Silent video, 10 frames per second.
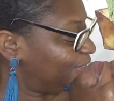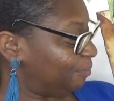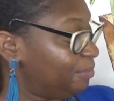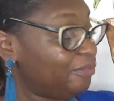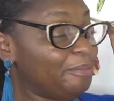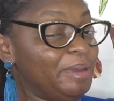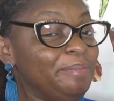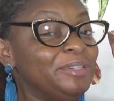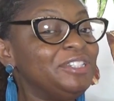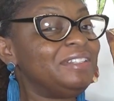But
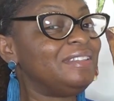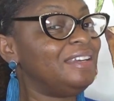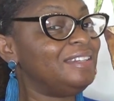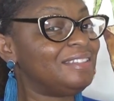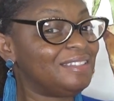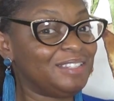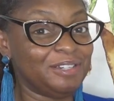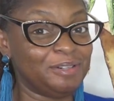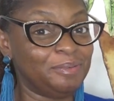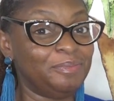remember, she said it
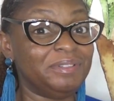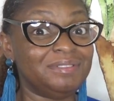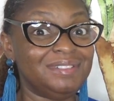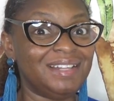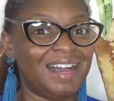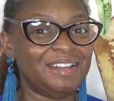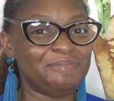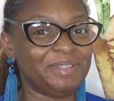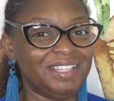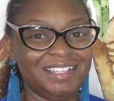still will
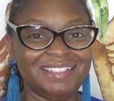not be